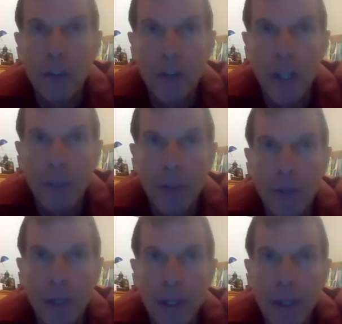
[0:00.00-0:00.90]
disabled,
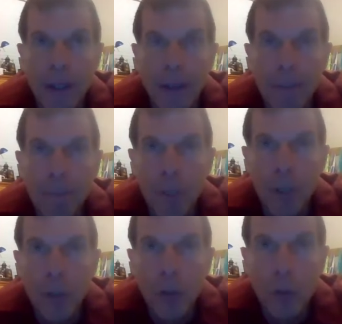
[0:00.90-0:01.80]

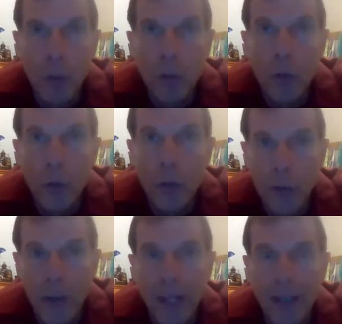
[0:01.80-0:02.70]
you should
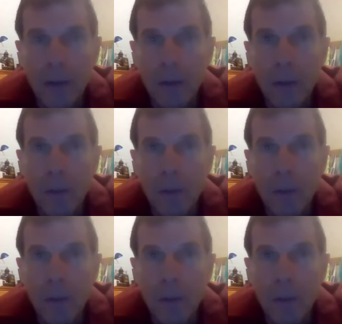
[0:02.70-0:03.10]
file.